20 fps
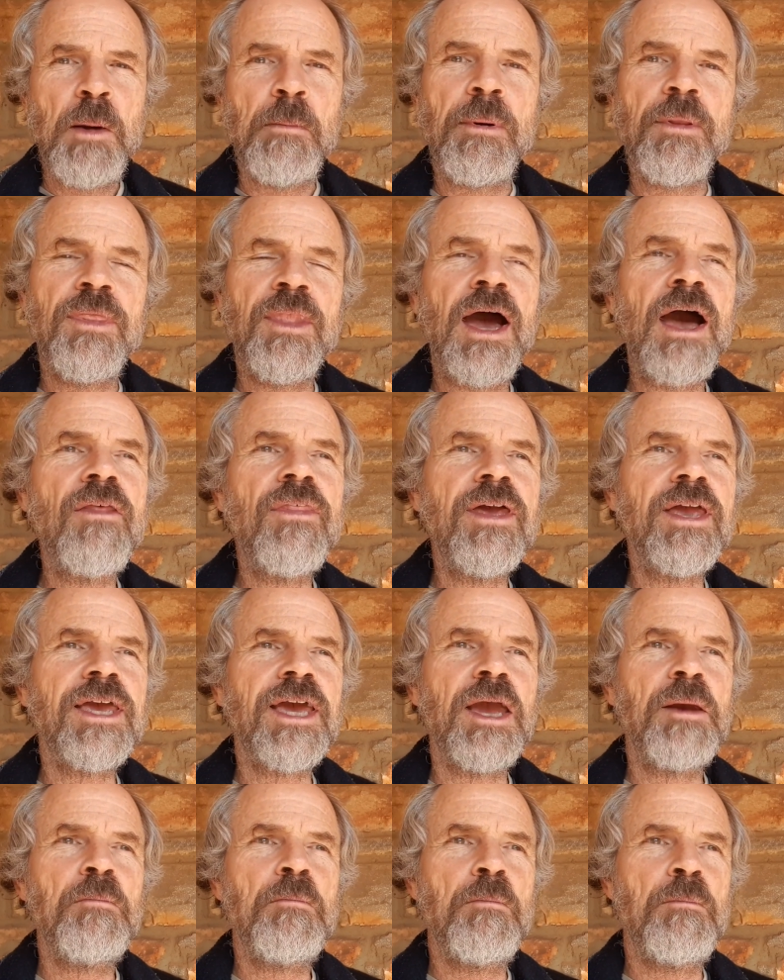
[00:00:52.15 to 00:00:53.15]
But now they
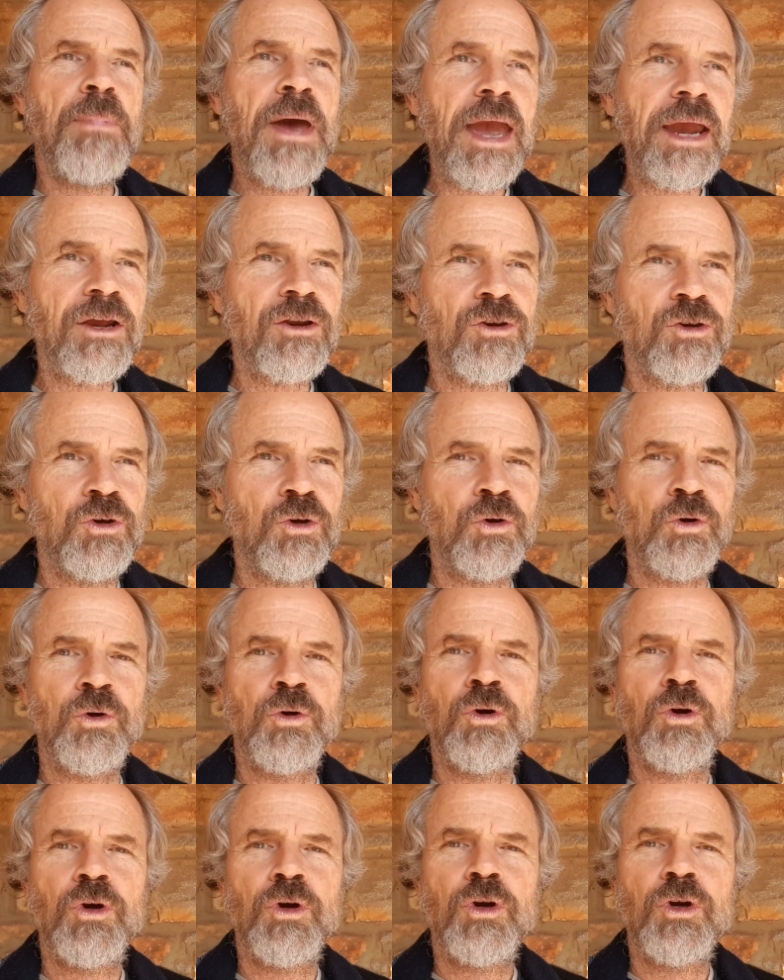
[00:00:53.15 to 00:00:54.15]
came back
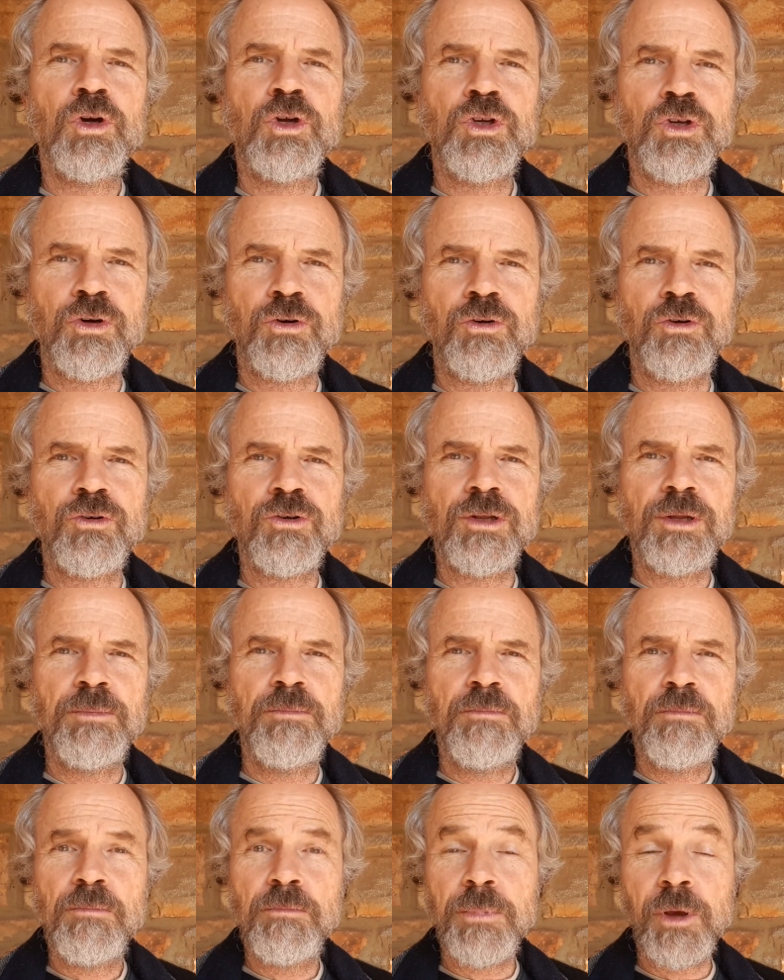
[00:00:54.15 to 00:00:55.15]
to
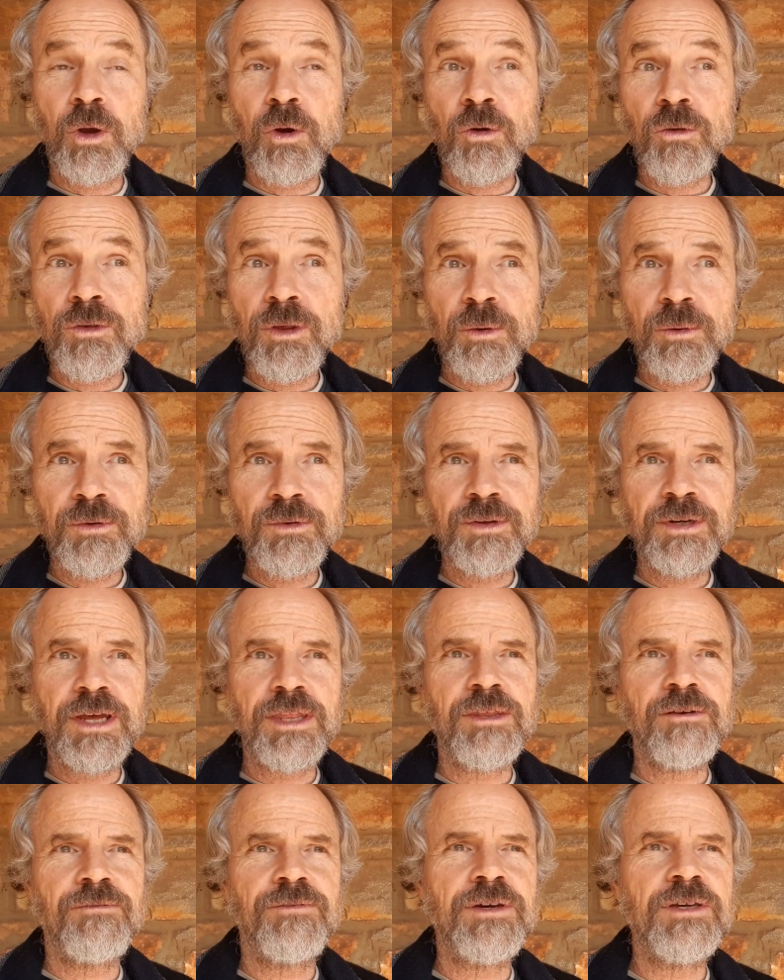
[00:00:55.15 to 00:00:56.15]
Jerusalem because there was
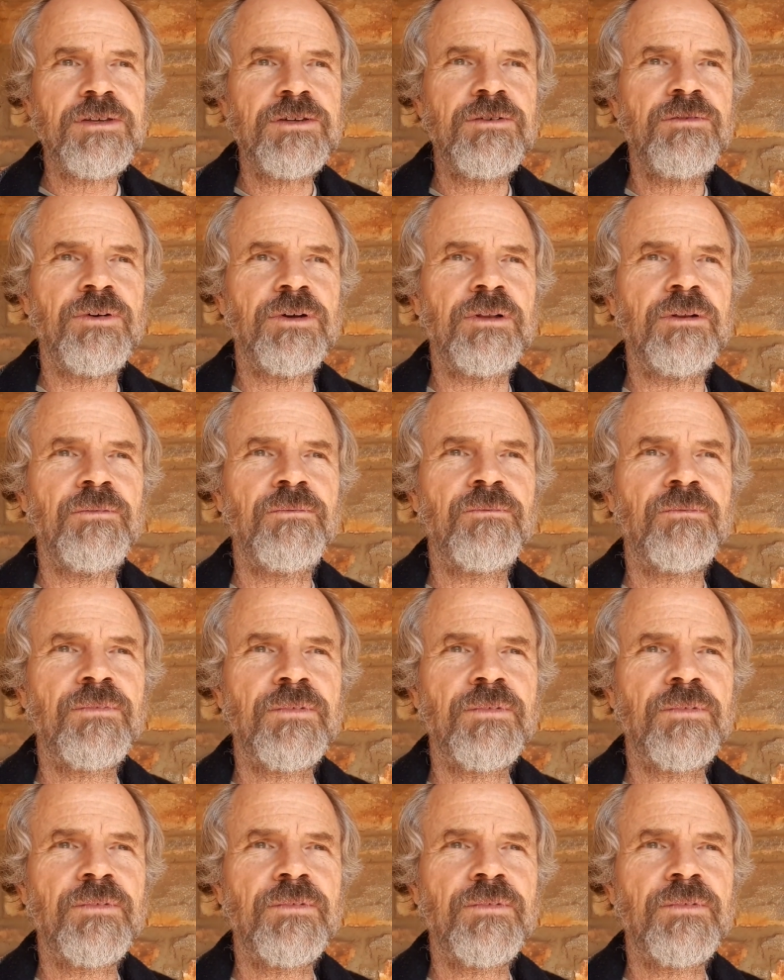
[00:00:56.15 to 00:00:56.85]
another festival.